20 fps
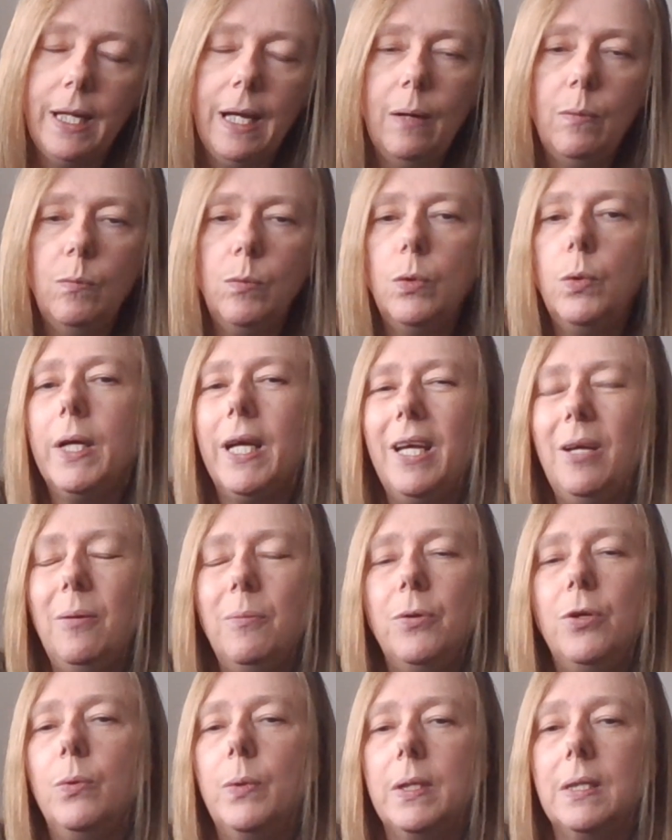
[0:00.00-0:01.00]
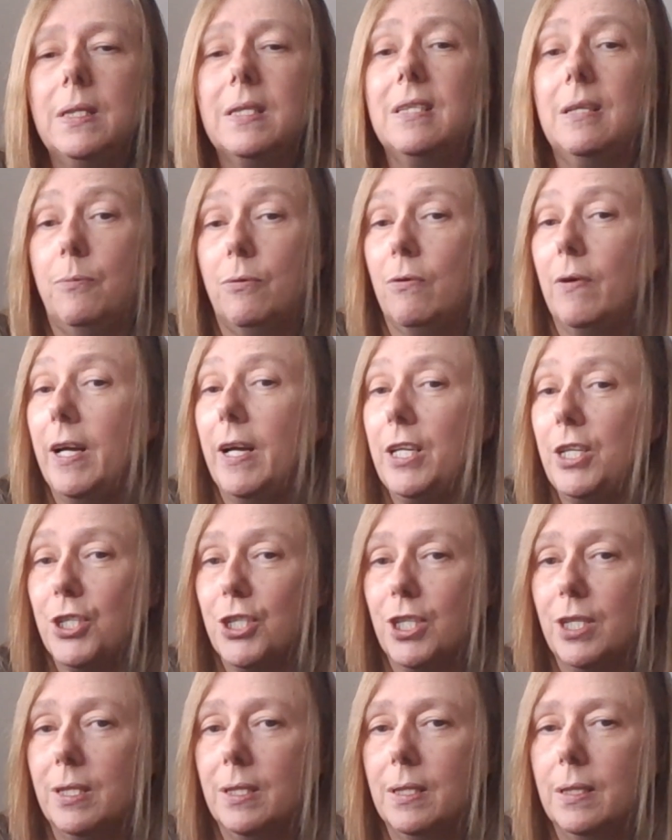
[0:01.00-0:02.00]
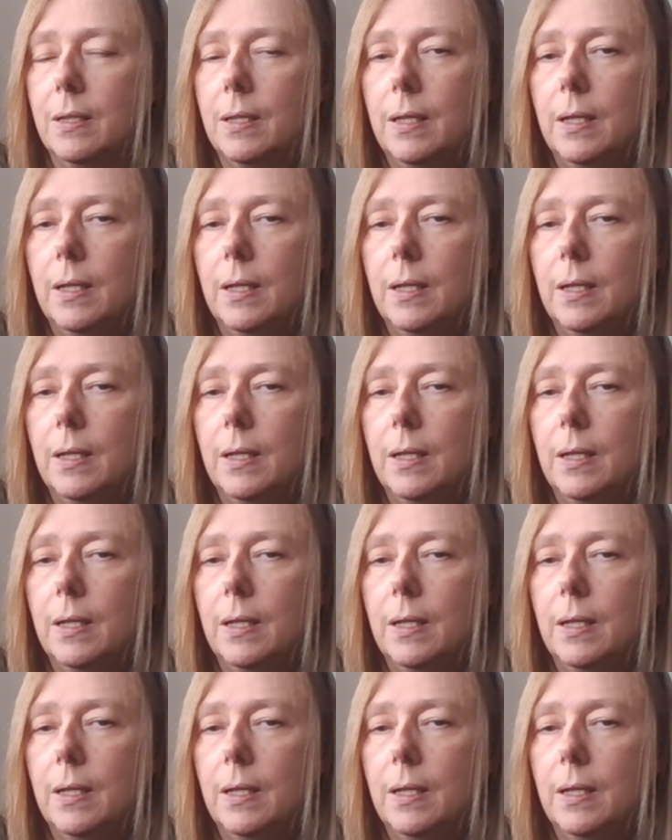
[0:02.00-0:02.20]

and will keep you in separation.